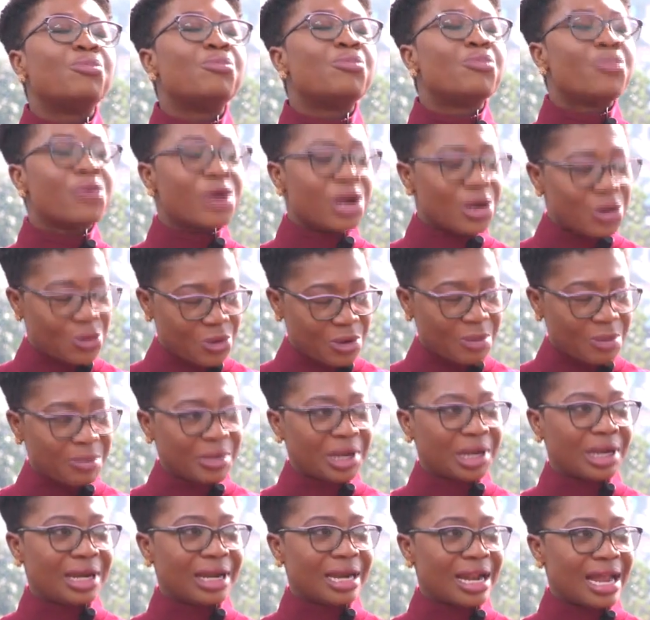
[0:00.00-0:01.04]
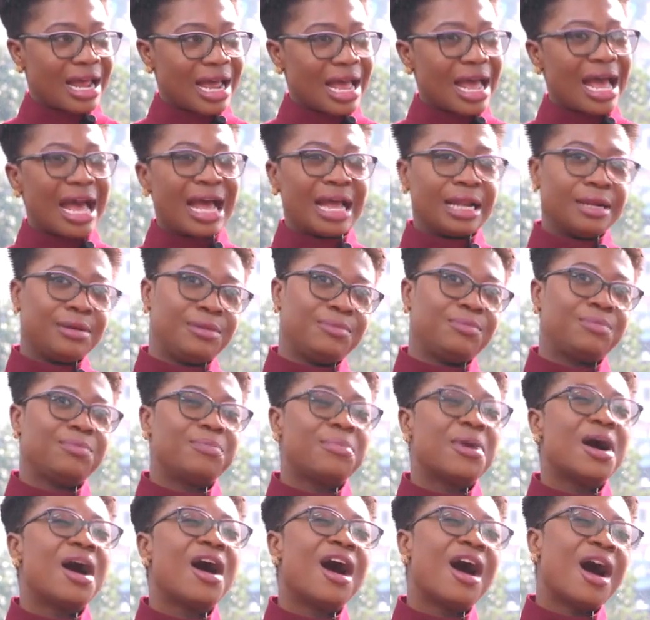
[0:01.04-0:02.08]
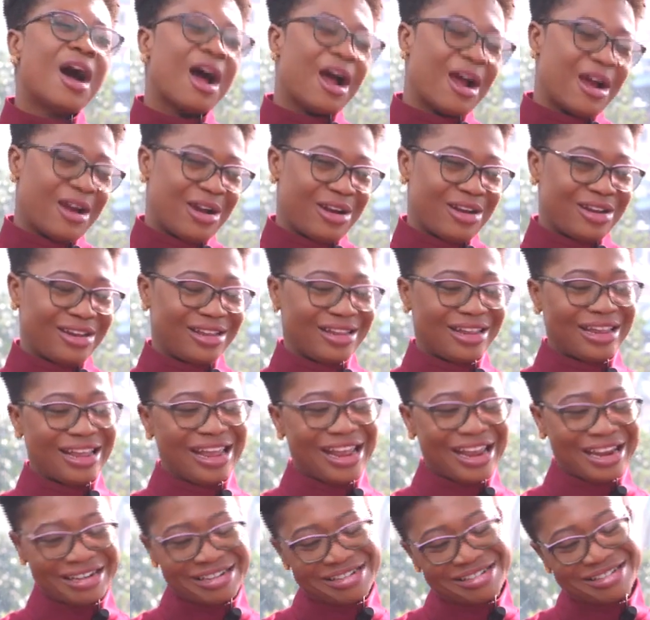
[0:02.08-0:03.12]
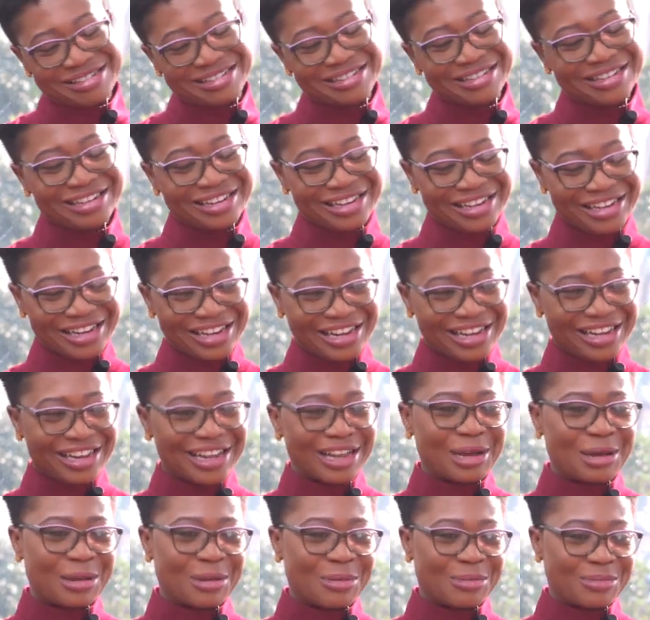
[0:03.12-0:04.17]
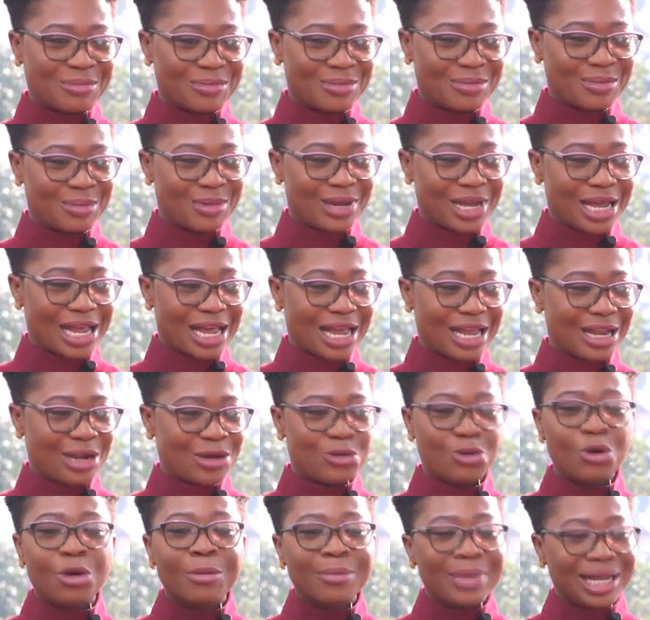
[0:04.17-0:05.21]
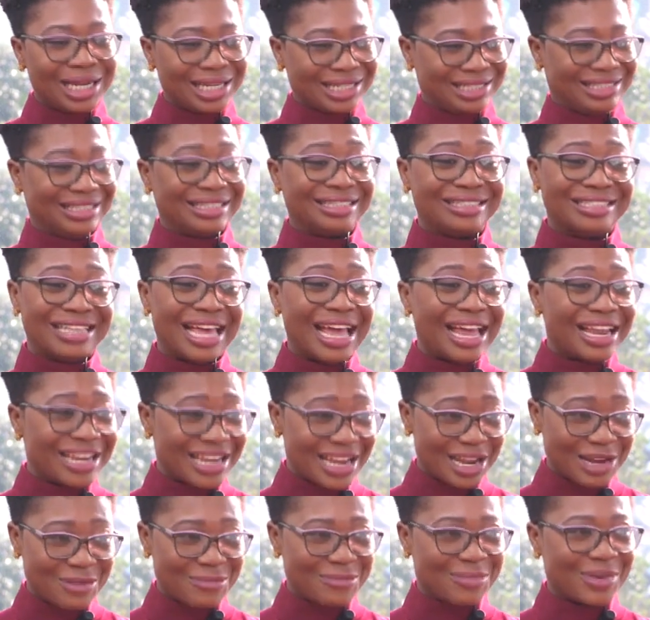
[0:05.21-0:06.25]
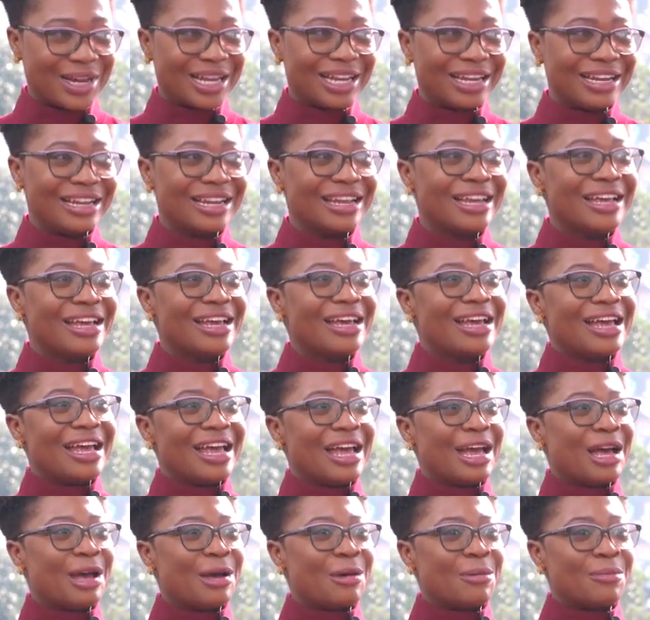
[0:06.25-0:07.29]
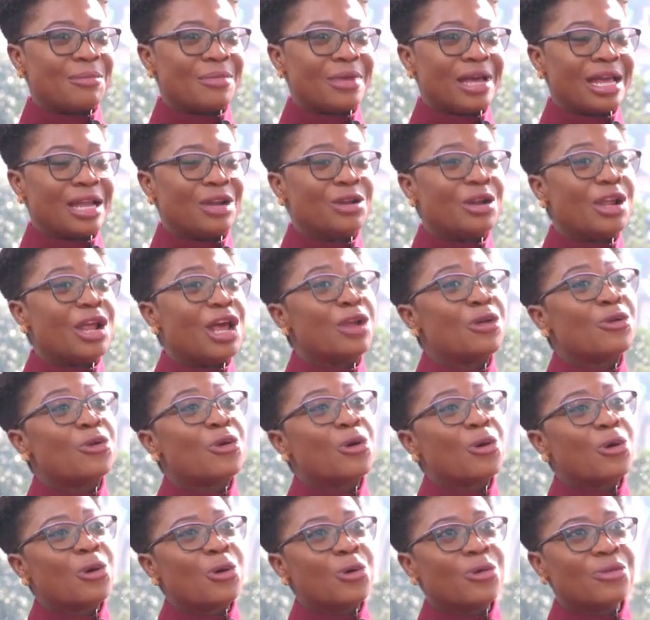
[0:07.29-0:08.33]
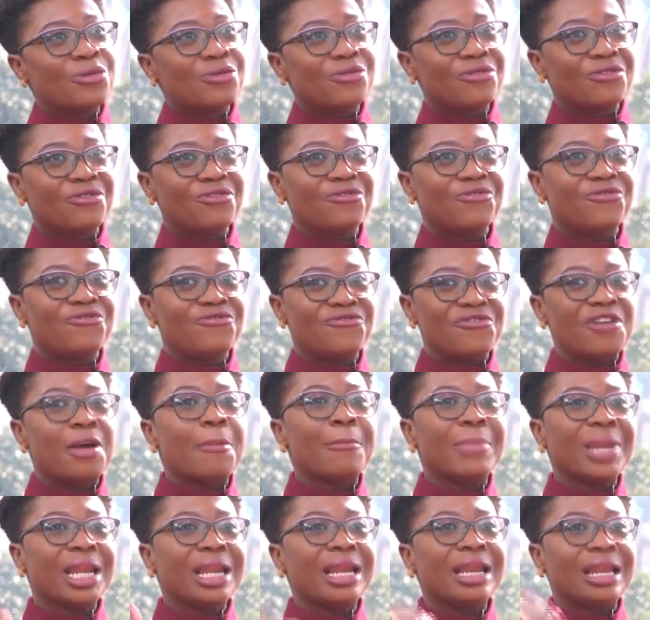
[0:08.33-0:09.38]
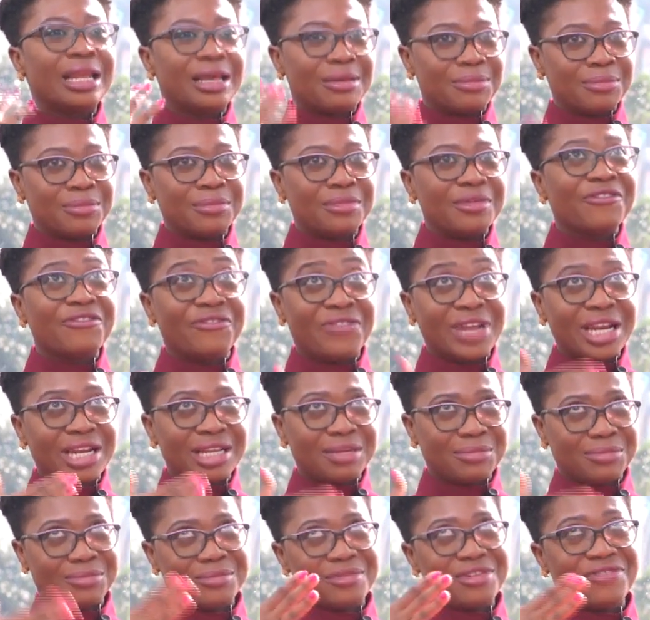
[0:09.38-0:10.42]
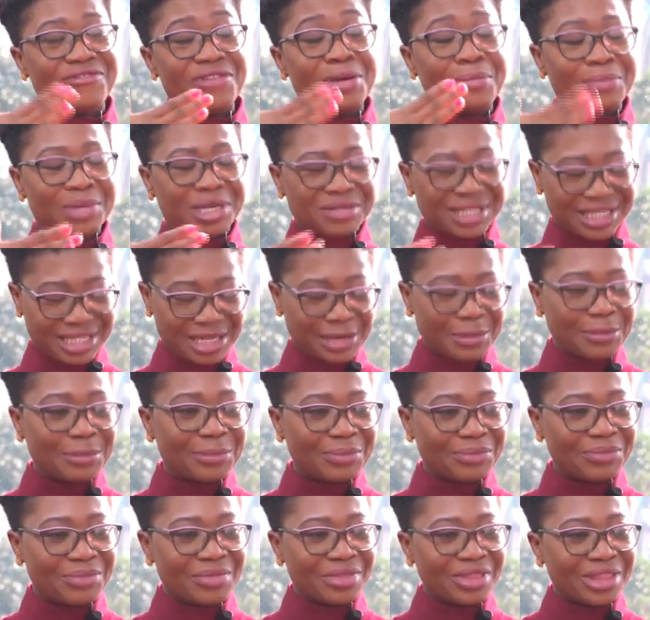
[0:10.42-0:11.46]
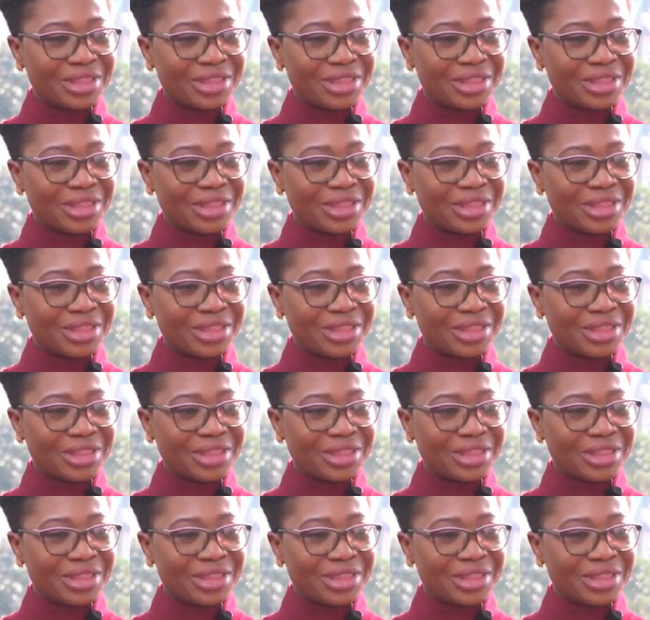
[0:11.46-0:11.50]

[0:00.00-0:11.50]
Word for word: bring women at par and um, no malice intended, but um, and, and no feminine femi- feminism. Don't be